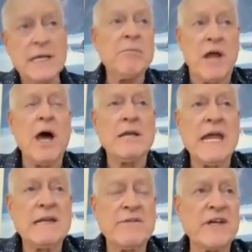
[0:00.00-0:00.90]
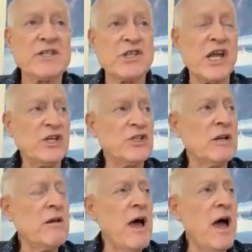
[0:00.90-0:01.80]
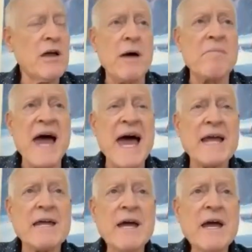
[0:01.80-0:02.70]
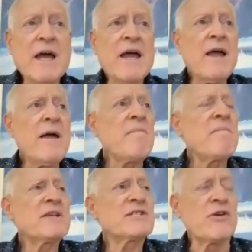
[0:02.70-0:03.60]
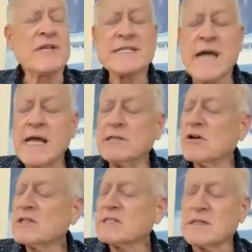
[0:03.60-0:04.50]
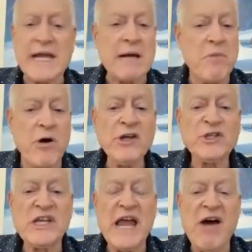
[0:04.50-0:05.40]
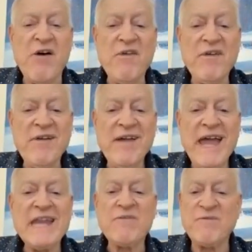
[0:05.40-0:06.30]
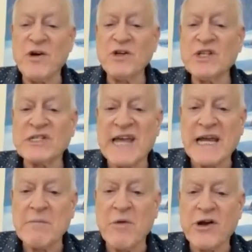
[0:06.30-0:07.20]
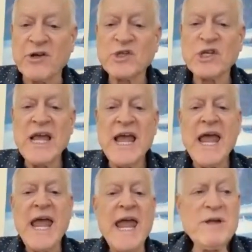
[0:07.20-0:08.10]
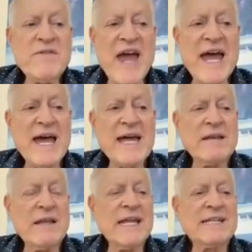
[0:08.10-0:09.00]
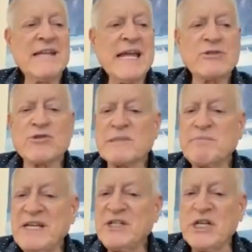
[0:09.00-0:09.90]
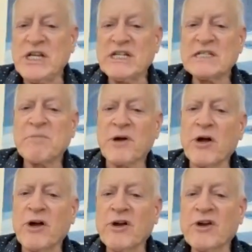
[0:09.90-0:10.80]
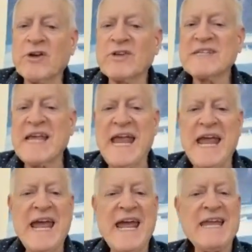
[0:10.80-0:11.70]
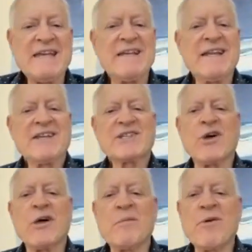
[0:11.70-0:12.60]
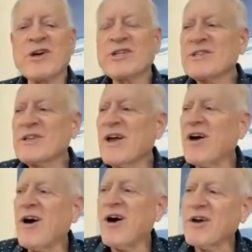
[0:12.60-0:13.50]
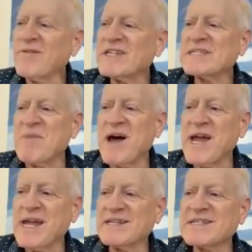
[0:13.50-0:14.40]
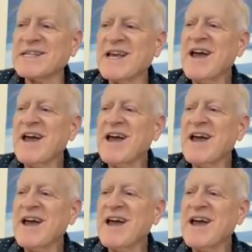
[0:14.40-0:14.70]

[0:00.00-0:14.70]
some non-native vegetation come back. So the site looks like a marsh now, and it functions like a marsh. We've had endangered species, birds and salt marsh harvest mice